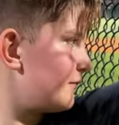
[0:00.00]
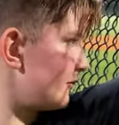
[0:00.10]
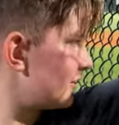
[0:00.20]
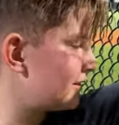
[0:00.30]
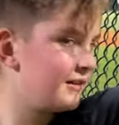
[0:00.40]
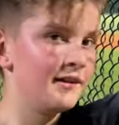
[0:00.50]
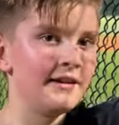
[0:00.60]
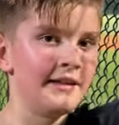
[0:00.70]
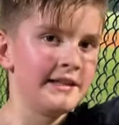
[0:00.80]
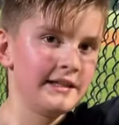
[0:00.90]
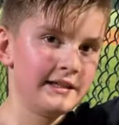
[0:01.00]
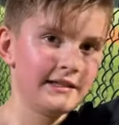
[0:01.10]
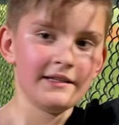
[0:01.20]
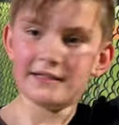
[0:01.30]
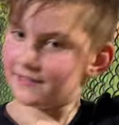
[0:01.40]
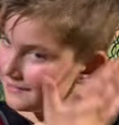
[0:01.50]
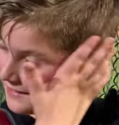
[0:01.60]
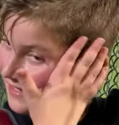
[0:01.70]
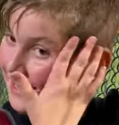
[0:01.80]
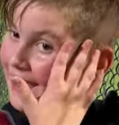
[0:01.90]
Dude, you're a good
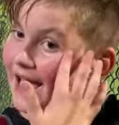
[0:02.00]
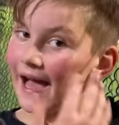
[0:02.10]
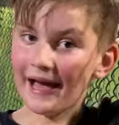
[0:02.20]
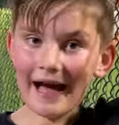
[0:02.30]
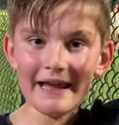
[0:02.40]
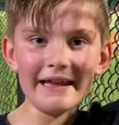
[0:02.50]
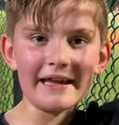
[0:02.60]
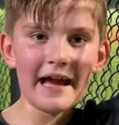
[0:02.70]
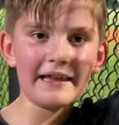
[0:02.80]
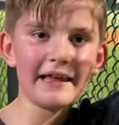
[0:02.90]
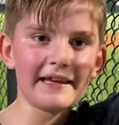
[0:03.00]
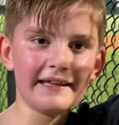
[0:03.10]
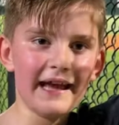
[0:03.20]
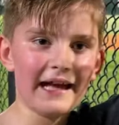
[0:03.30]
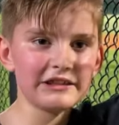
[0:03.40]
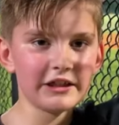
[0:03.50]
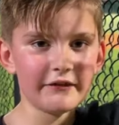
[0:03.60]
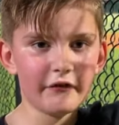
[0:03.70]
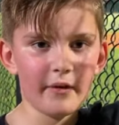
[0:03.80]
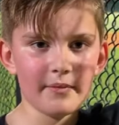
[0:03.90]
catcher. You're a good catcher. I like, I like
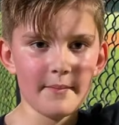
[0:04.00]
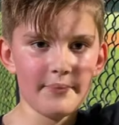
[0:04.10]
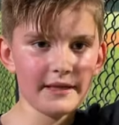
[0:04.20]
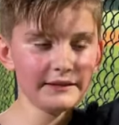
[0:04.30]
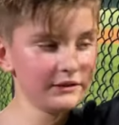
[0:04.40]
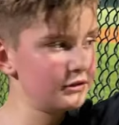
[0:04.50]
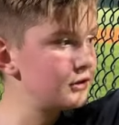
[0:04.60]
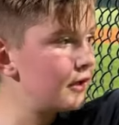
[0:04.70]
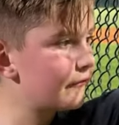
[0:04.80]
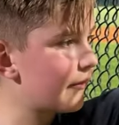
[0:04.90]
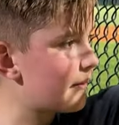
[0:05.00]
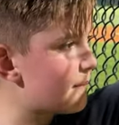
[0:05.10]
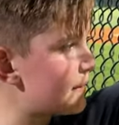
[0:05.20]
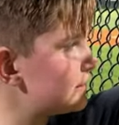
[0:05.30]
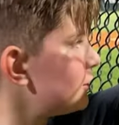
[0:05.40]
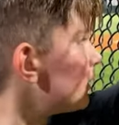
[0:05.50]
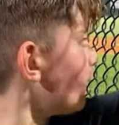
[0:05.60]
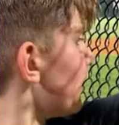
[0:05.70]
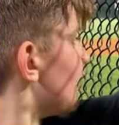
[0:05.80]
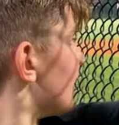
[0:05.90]
catching from the pitch, from the
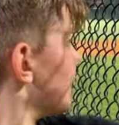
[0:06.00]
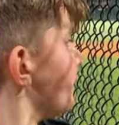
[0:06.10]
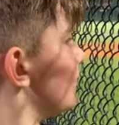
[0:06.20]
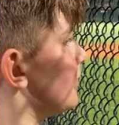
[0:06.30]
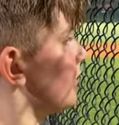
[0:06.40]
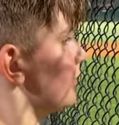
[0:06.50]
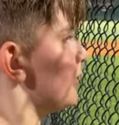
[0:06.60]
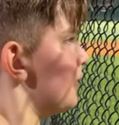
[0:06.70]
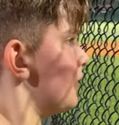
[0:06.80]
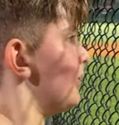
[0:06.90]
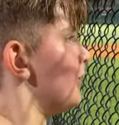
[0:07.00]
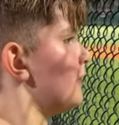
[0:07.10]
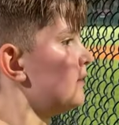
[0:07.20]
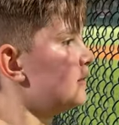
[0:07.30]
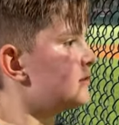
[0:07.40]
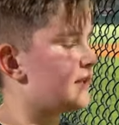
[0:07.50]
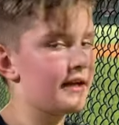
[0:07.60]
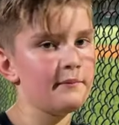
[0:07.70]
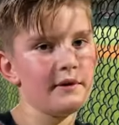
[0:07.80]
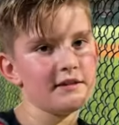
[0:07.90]
pitcher and
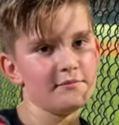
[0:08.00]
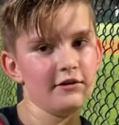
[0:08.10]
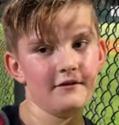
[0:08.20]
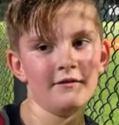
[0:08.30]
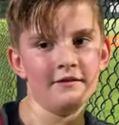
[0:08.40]
second baseman.